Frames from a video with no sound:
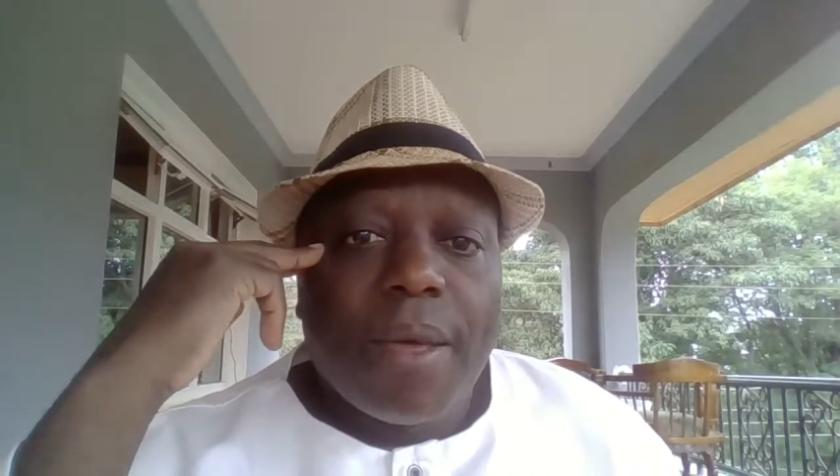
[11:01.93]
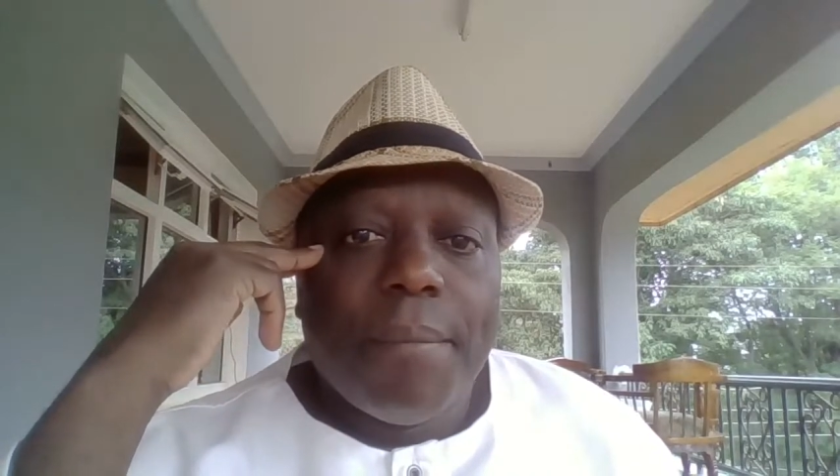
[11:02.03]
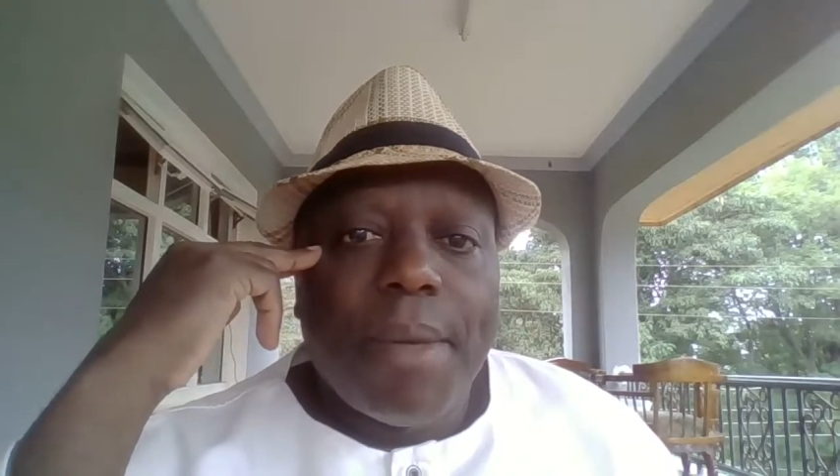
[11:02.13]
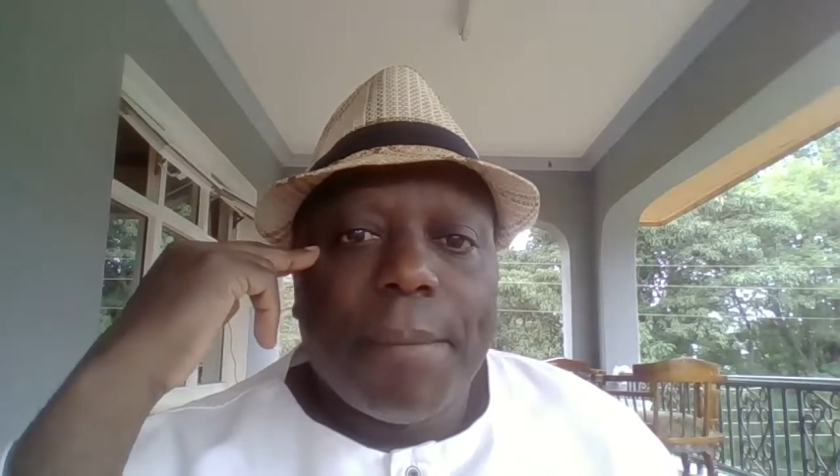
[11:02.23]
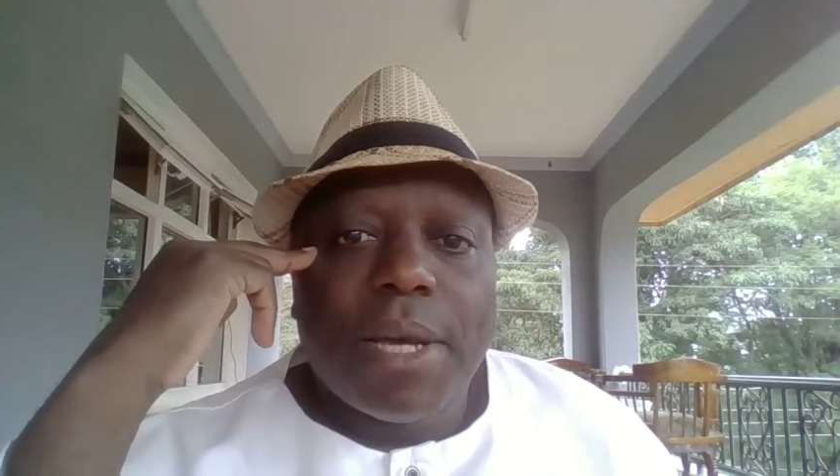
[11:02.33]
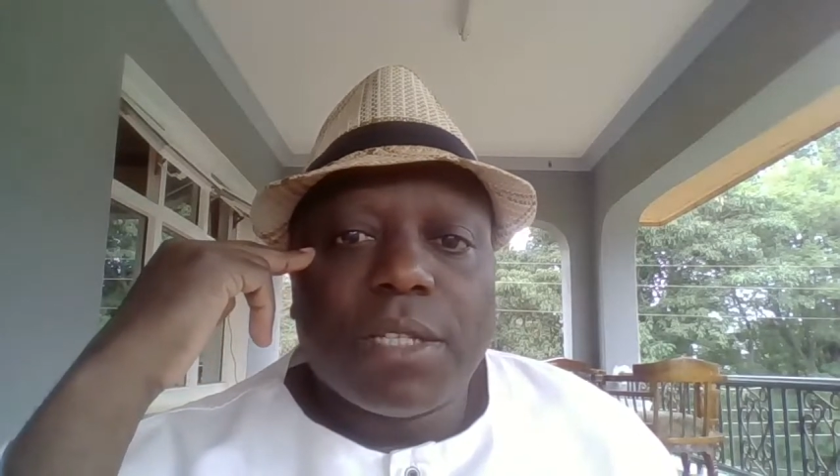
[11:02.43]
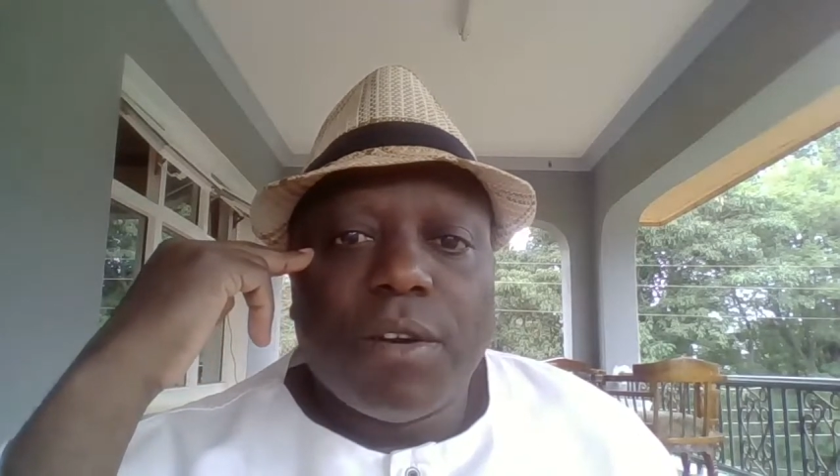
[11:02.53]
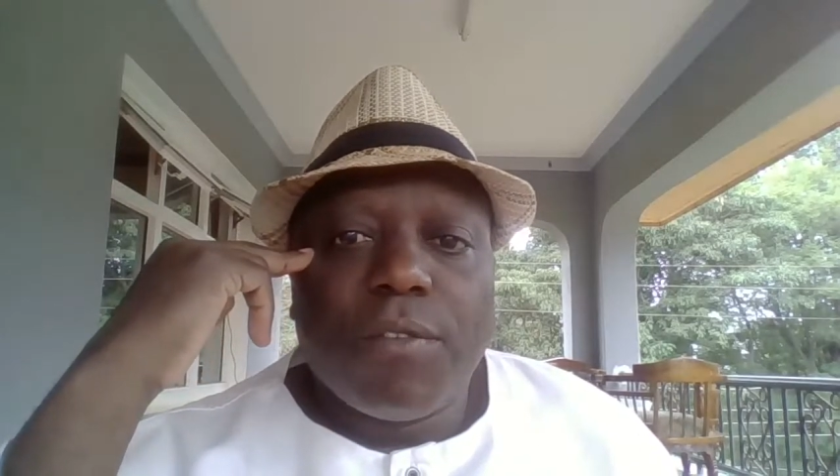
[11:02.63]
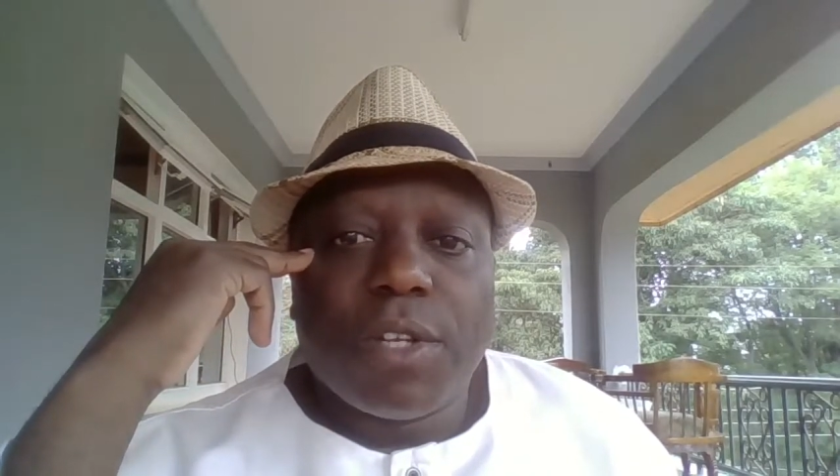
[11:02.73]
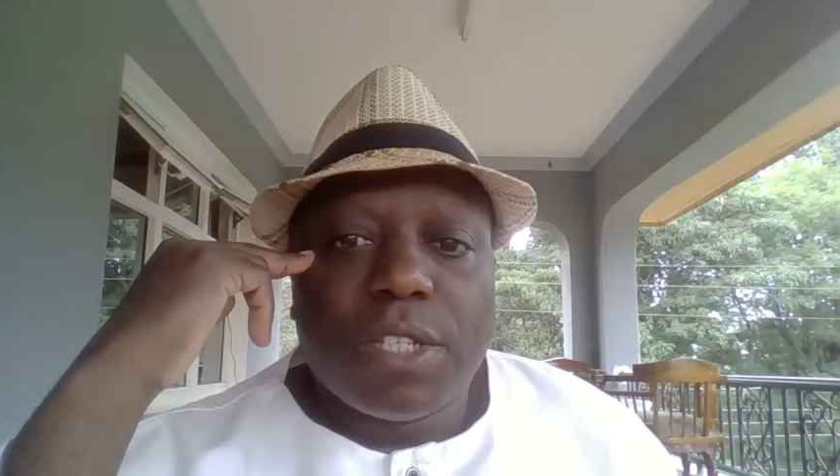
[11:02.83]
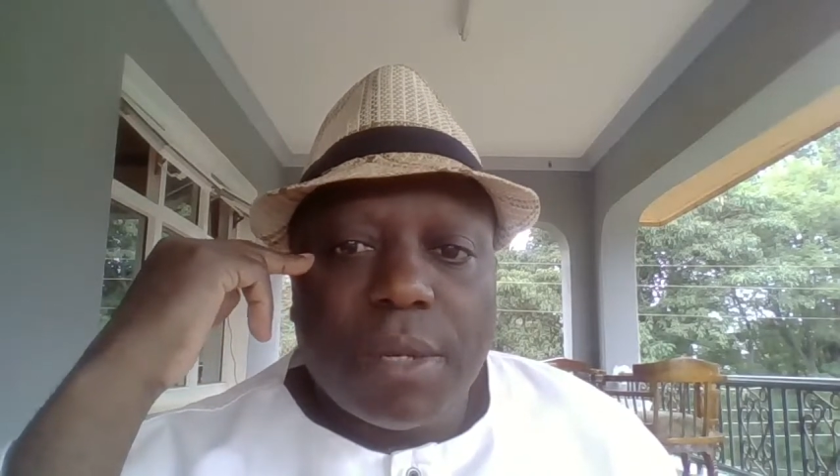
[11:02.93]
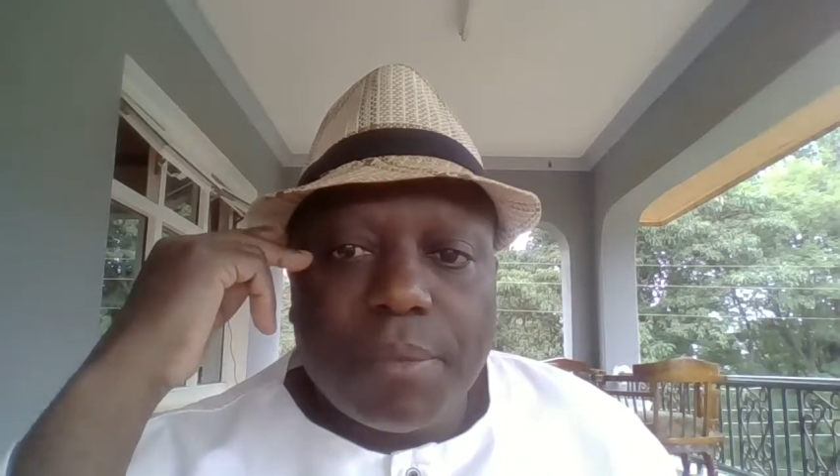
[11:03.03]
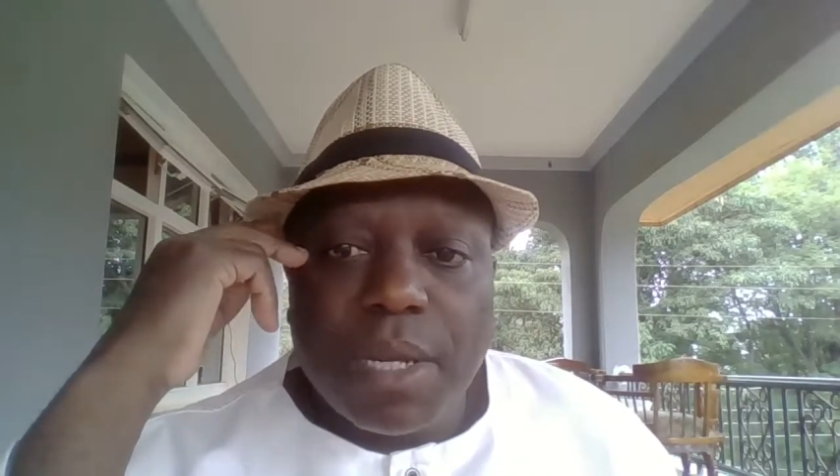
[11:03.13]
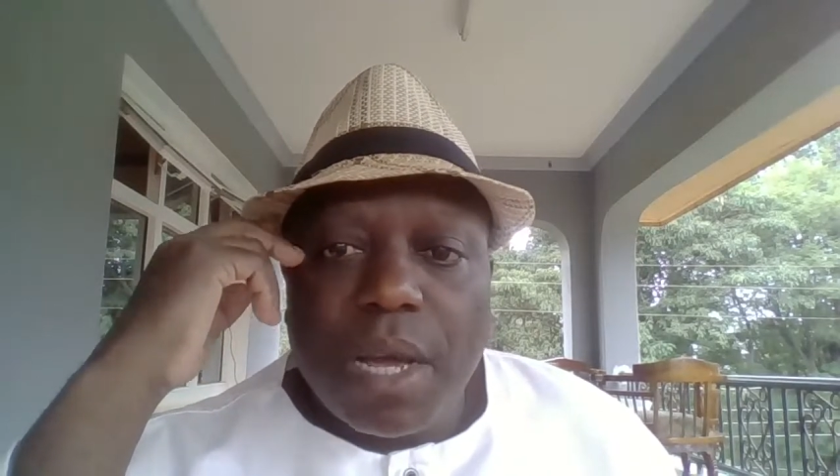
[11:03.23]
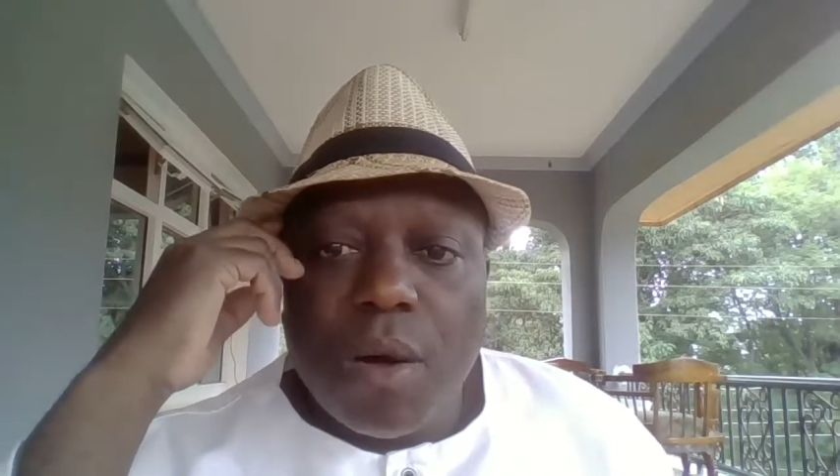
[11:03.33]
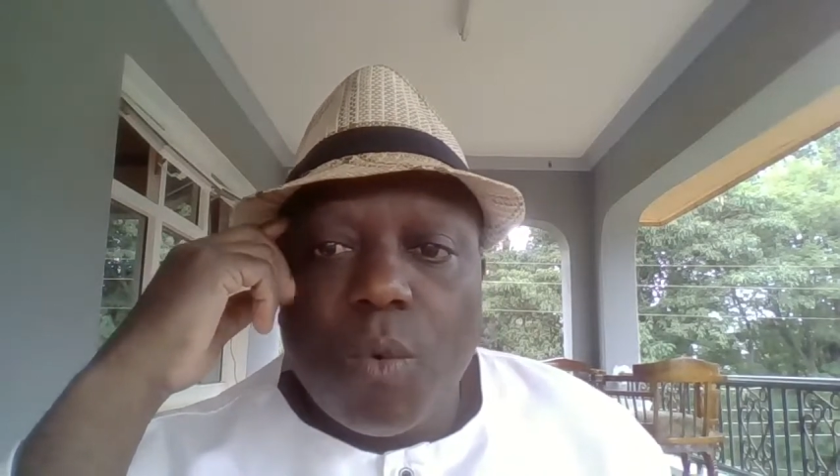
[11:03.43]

Members of your chapter